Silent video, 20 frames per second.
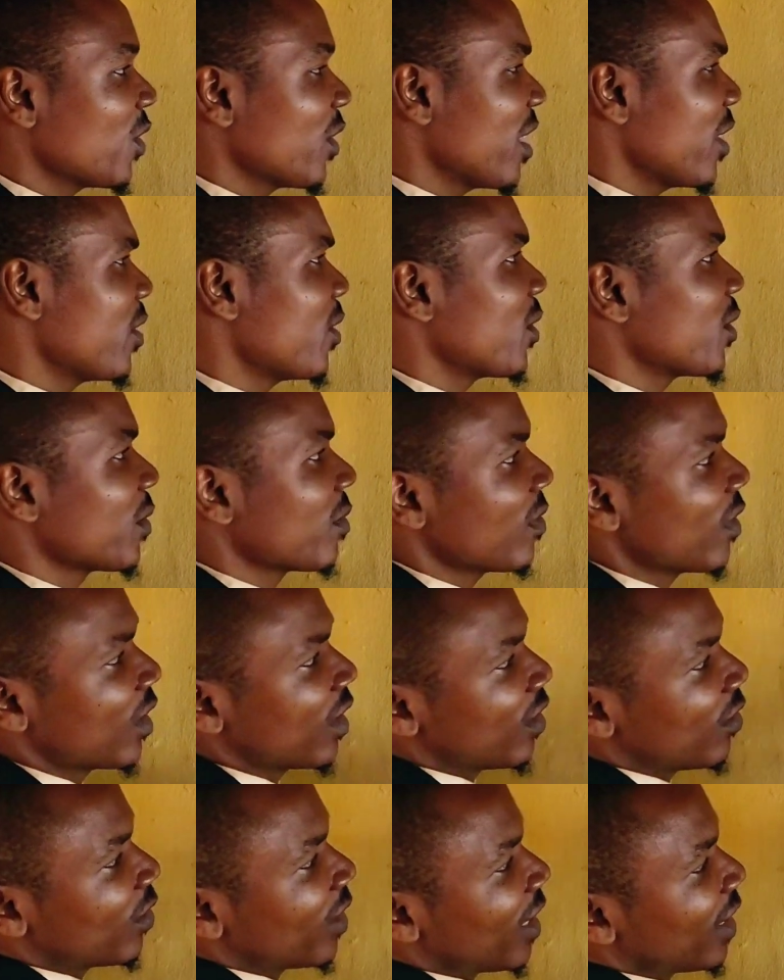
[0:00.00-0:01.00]
Radius.
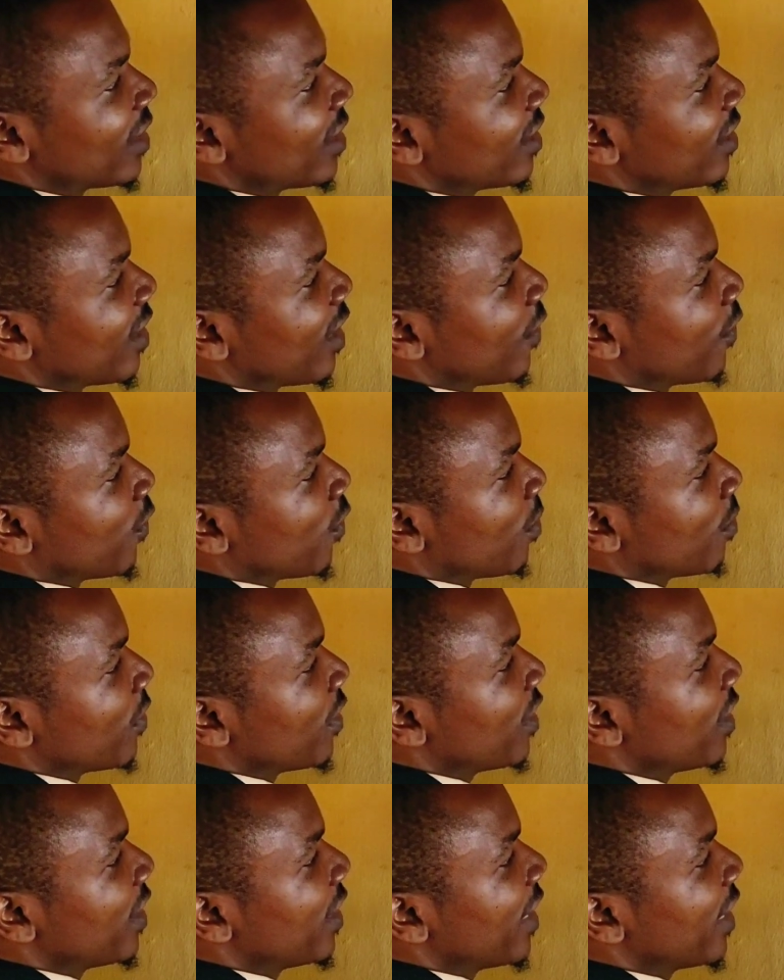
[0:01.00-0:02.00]
Look at it here. From
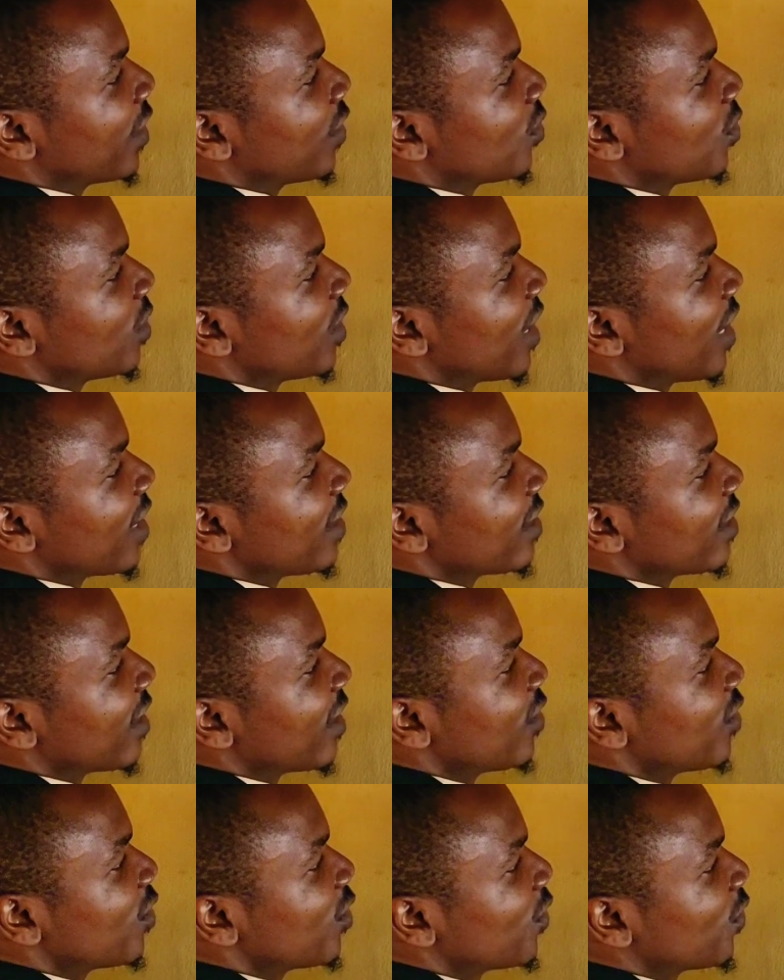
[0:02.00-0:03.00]
here to here is
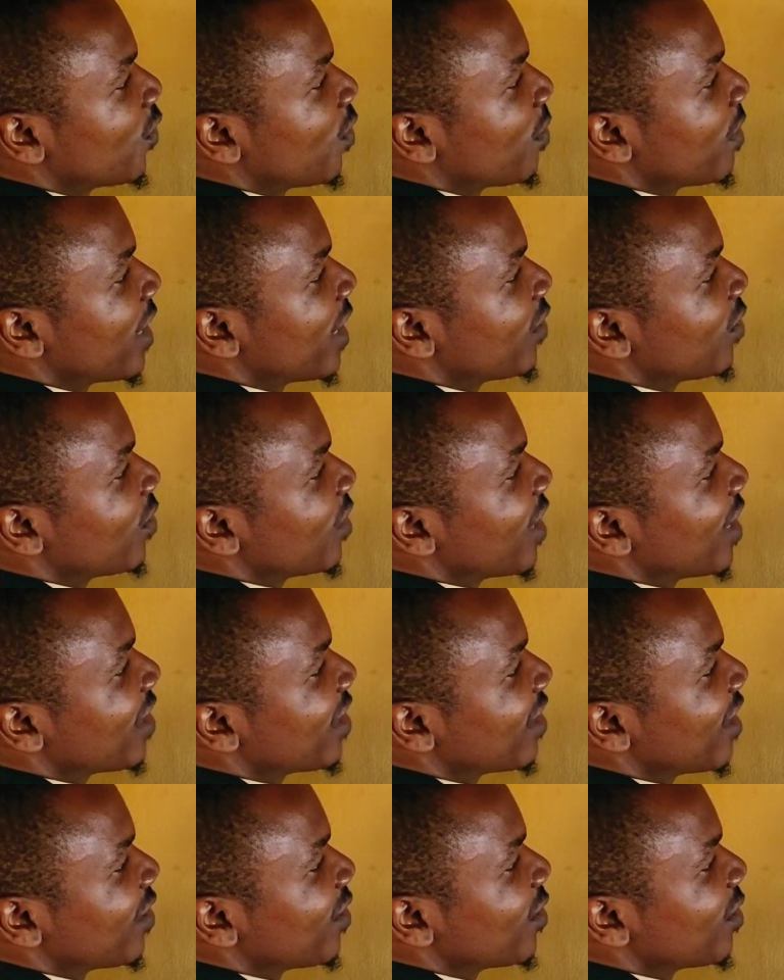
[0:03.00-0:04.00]
radius. From here to here
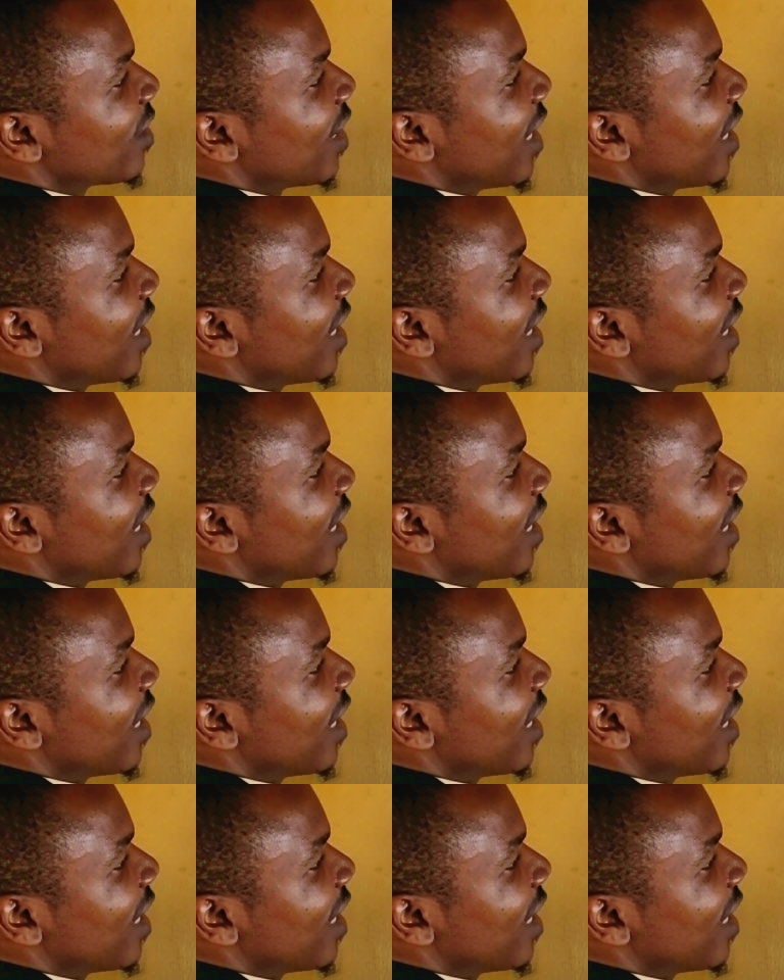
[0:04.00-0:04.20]
is radius.